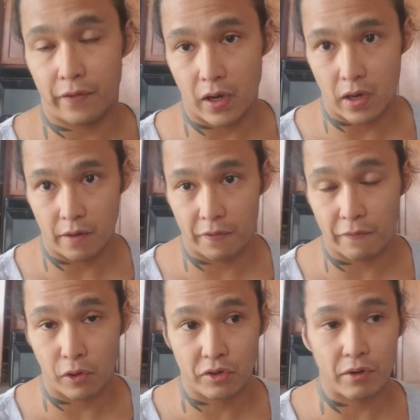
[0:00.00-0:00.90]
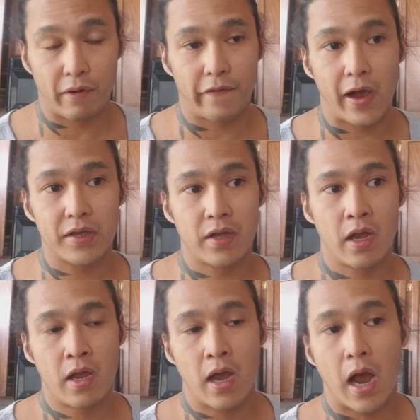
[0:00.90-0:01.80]
uh, 42 hour fast,
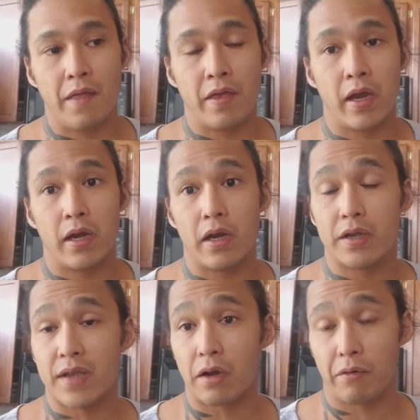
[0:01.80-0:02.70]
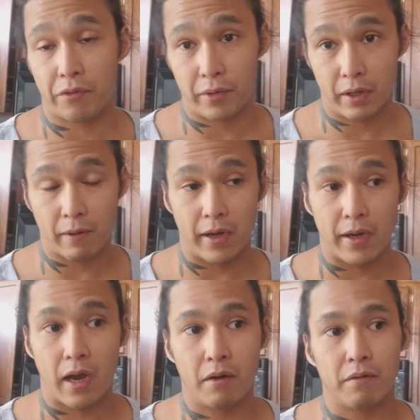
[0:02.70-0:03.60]
and then cycle three right
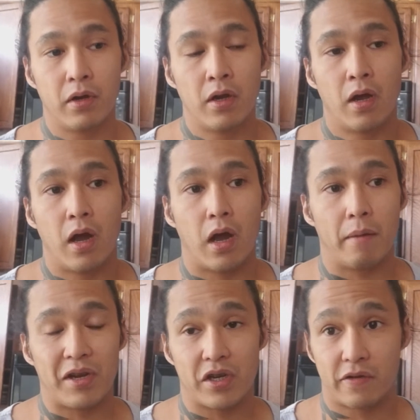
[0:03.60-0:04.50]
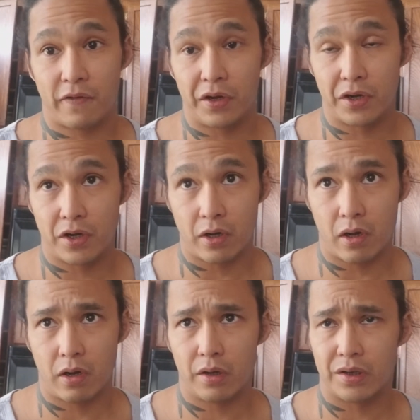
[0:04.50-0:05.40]
now. Um, I just finished
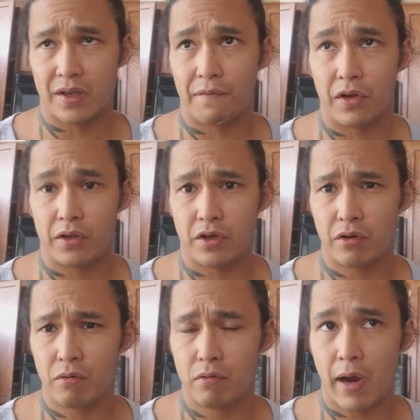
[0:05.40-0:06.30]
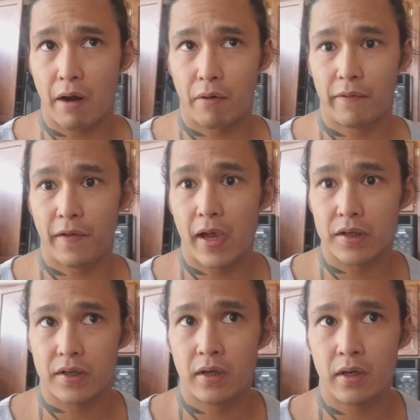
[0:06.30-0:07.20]
a 72 hour
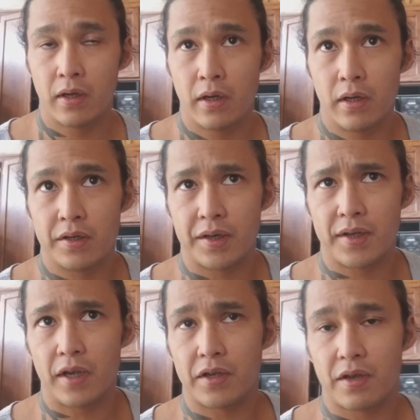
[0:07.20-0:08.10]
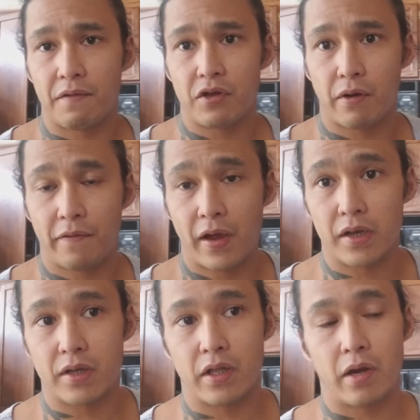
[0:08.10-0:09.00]
fast, 68 to 72 hour
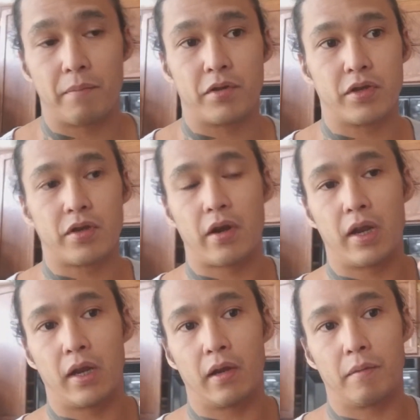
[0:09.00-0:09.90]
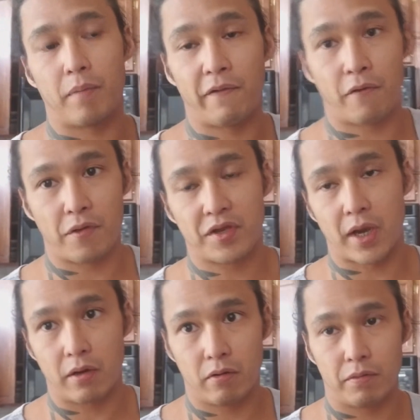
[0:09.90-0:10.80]
fast, and then I'm starting my fourth
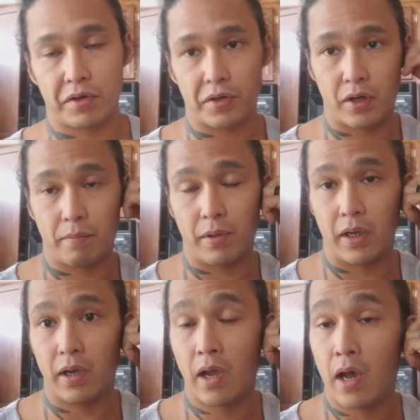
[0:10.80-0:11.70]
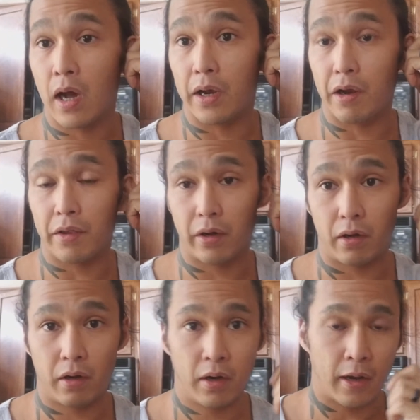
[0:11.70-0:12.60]
cycle, which is going to be
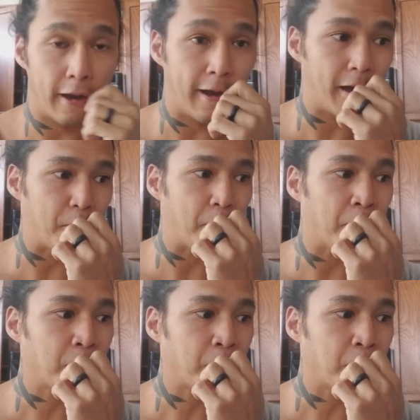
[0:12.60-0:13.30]
another. Um,